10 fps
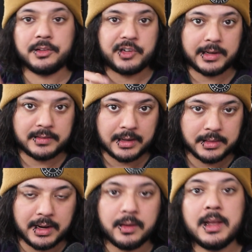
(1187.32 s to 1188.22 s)
check us
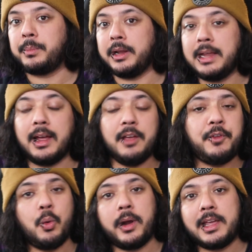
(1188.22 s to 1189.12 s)
out there. But yeah,
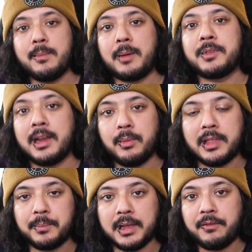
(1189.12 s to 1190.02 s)
if you want to keep up to date with
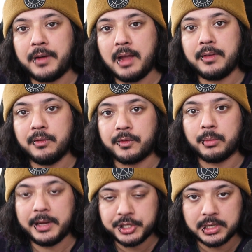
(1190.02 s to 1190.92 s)
Update 5
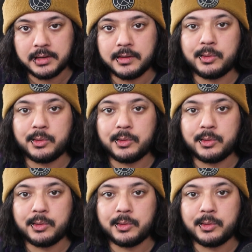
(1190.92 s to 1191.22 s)
information,